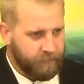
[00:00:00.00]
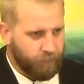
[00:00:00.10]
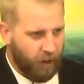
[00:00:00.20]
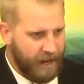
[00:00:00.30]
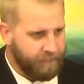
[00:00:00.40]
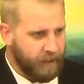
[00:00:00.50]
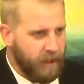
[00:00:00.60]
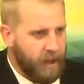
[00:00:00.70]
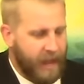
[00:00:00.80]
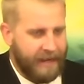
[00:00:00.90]
Right?
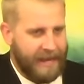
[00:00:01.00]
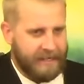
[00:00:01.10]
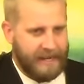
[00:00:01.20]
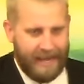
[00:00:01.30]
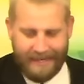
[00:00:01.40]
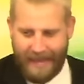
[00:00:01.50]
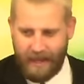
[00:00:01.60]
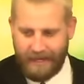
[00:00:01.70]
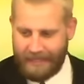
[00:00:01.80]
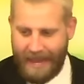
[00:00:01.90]
And, that, and, and,
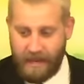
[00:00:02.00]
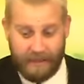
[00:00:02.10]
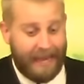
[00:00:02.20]
they, and they,